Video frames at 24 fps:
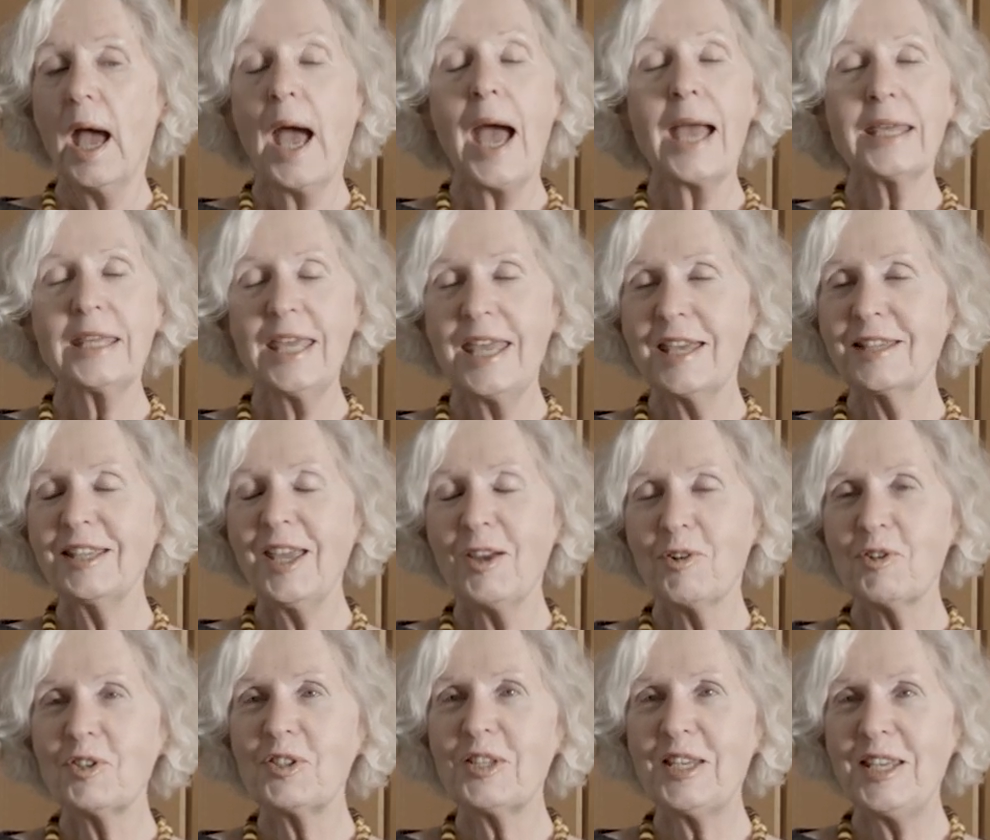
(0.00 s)
I can't
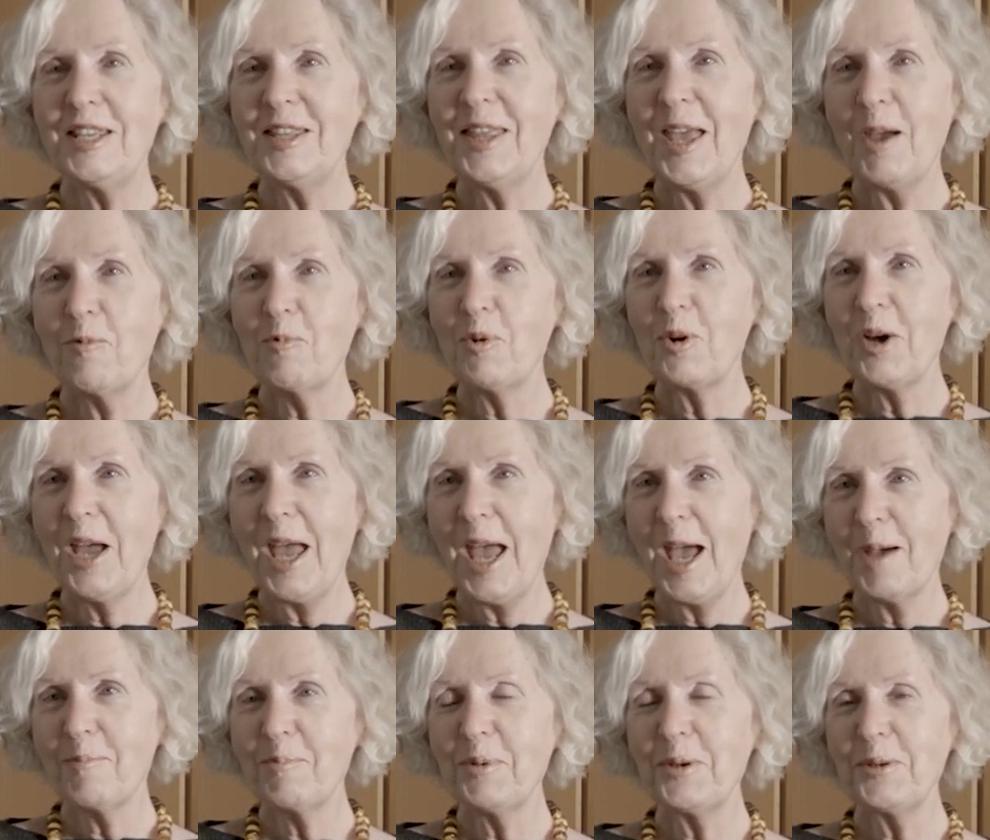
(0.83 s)
guarantee that will
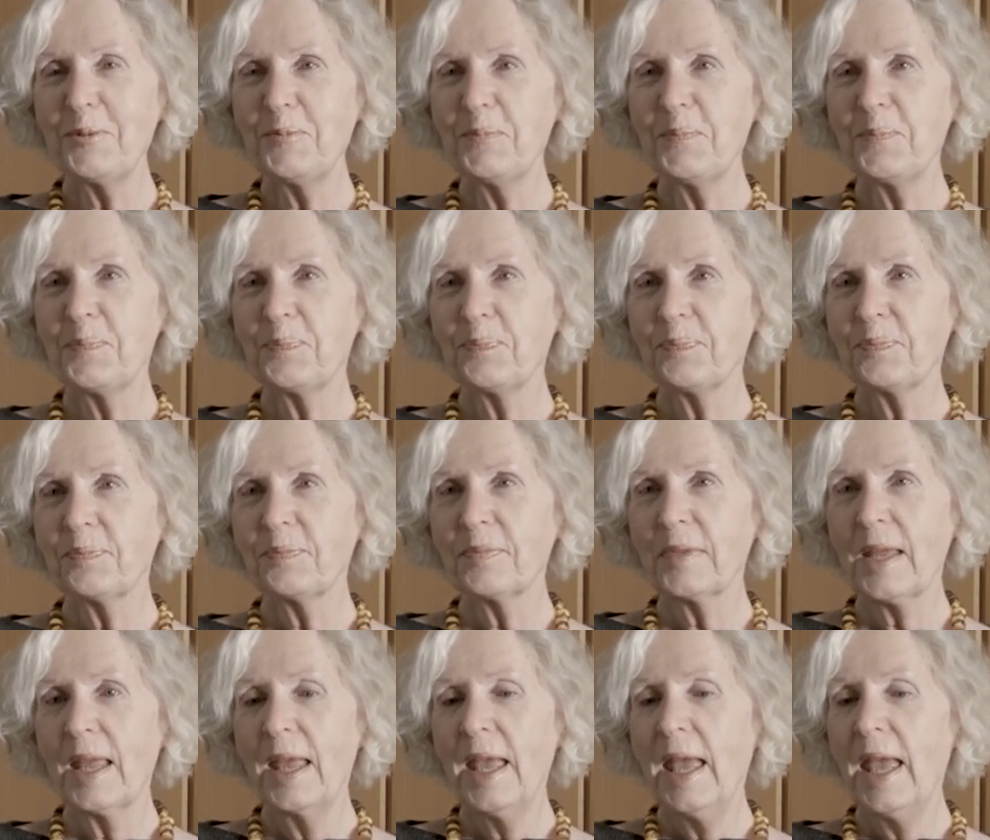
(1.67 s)
happen,
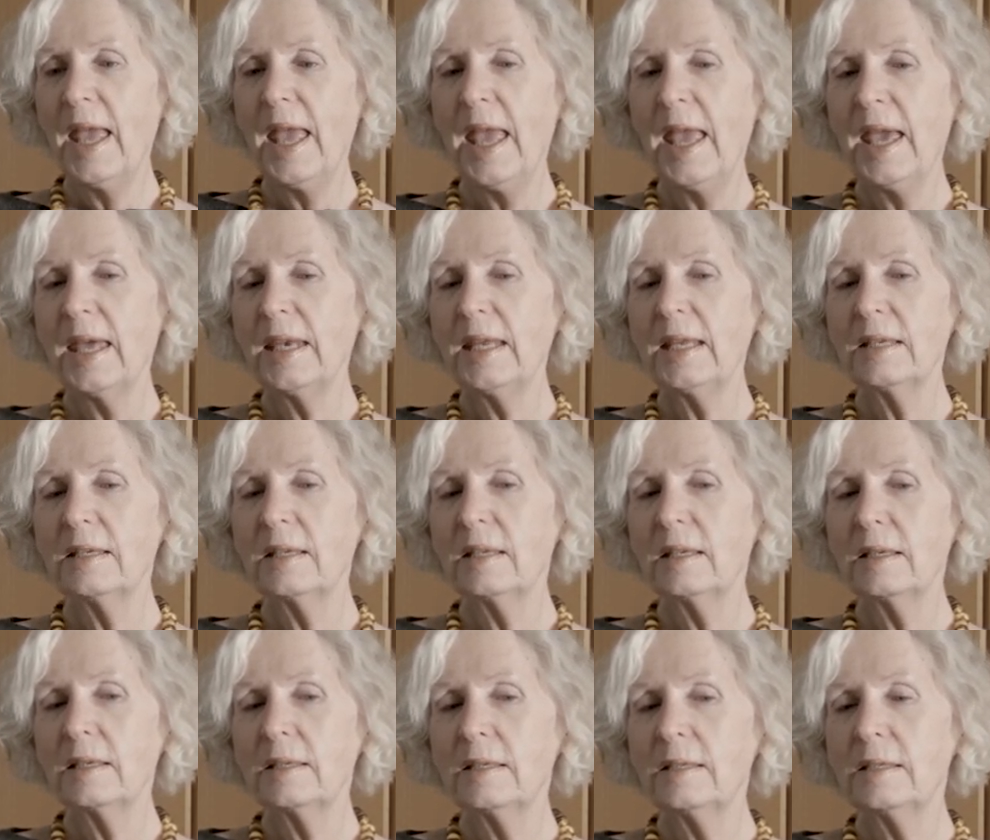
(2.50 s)
and it
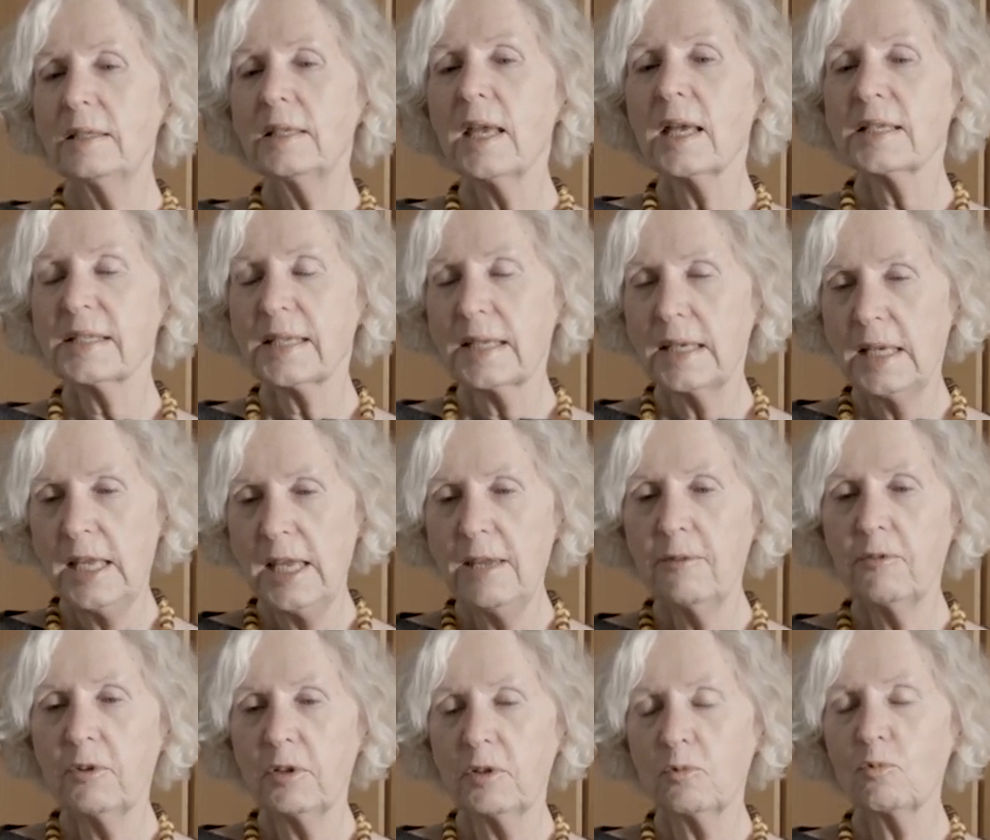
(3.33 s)
doesn't
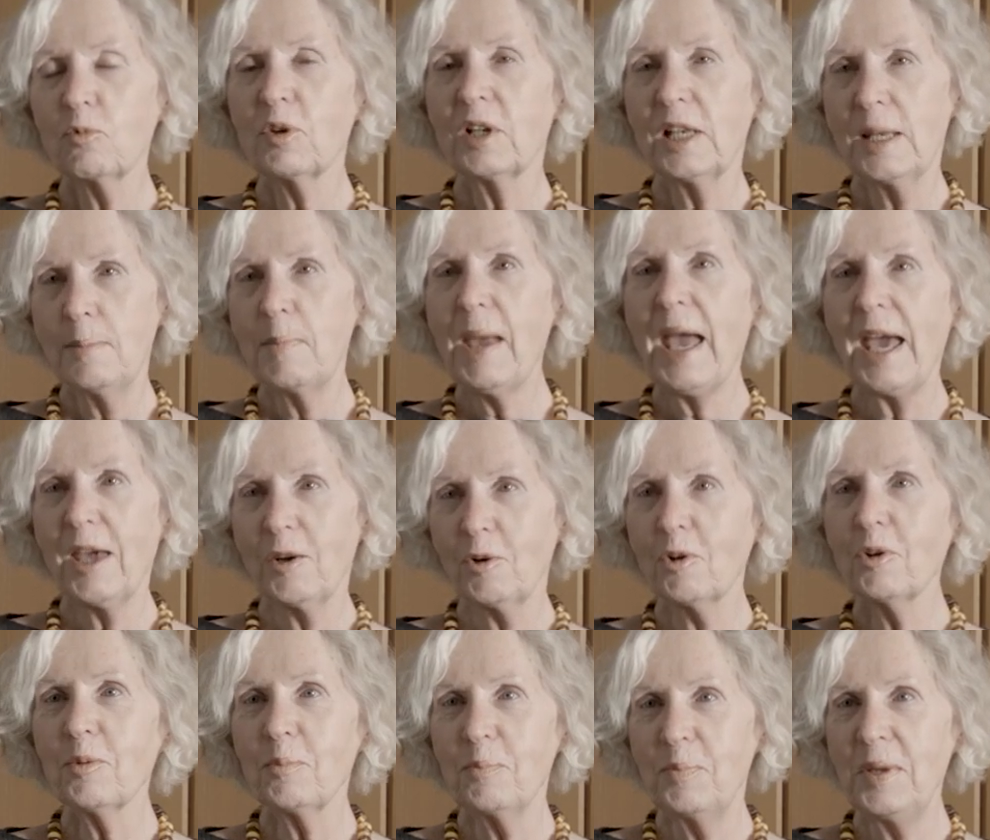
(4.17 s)
even really
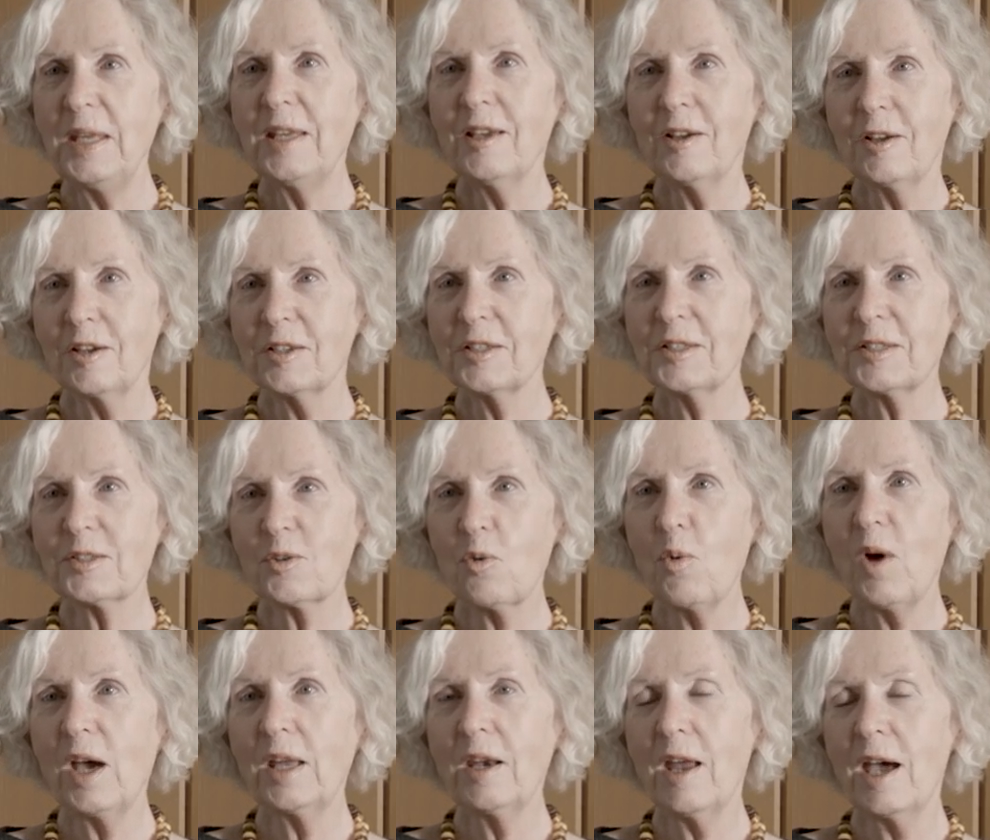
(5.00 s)
matter because,
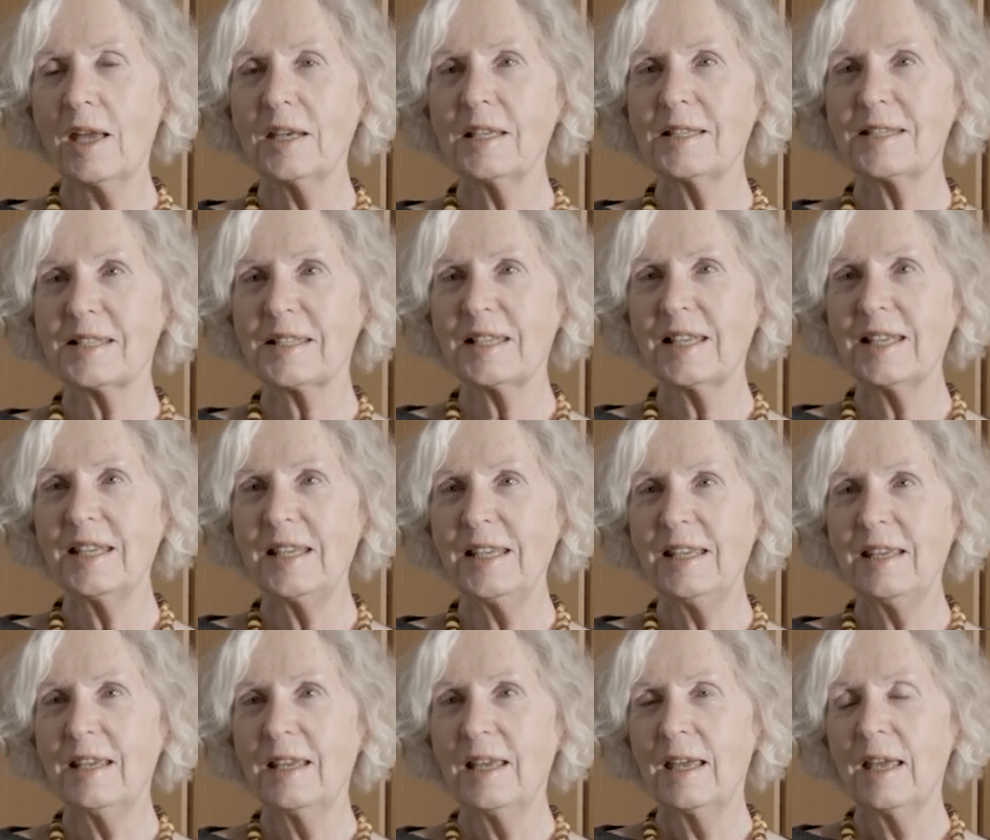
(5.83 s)
quite
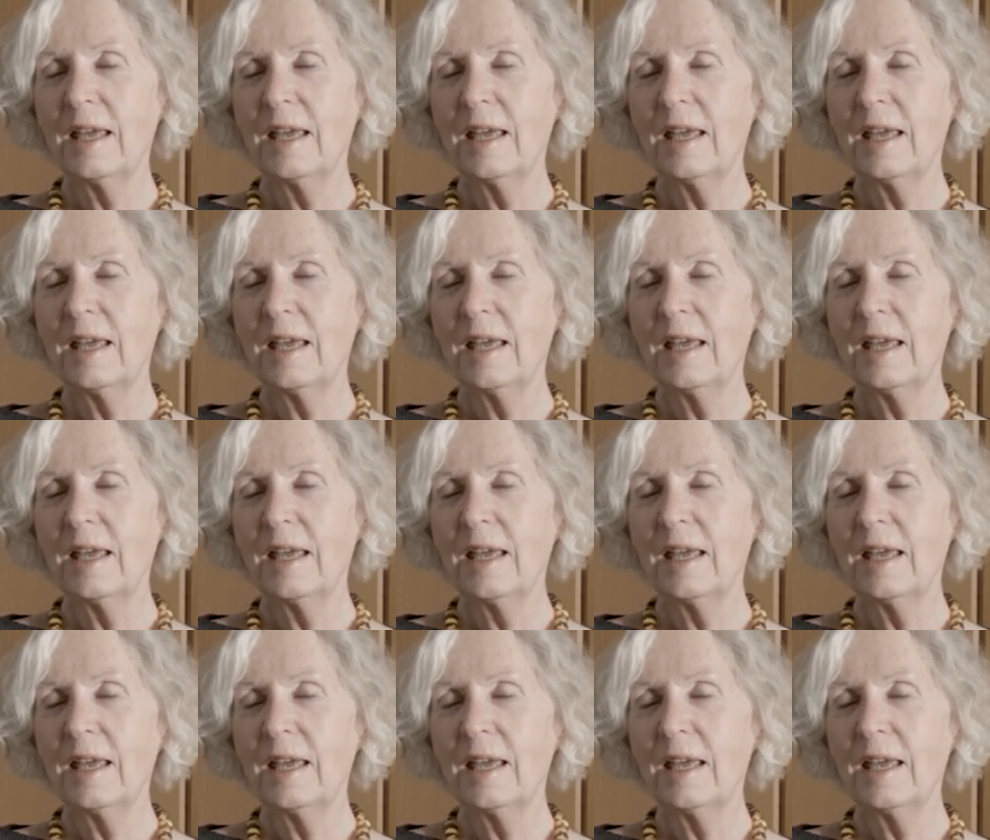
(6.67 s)
honestly,